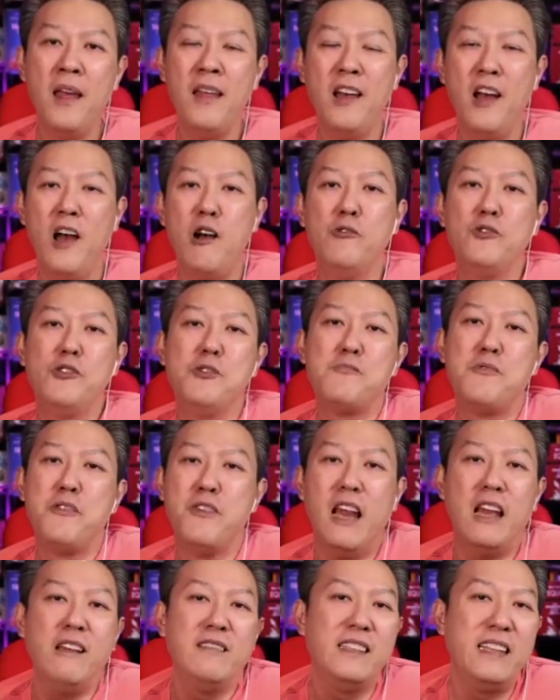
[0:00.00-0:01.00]
How would you
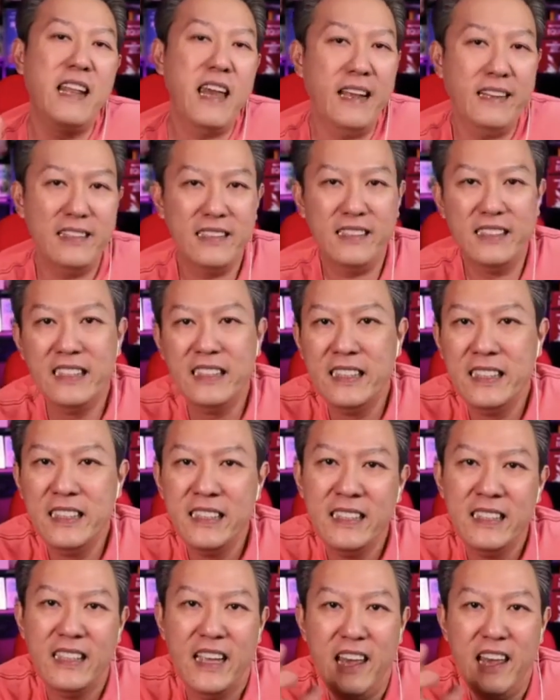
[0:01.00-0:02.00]
pronounce that?
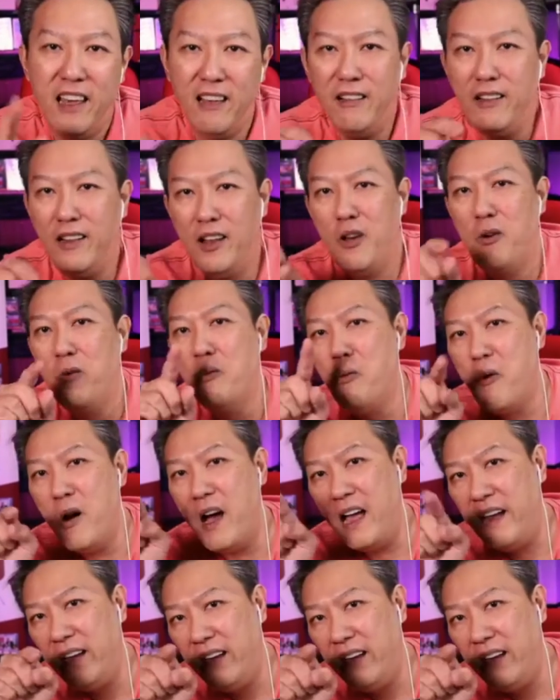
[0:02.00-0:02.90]
L-Y.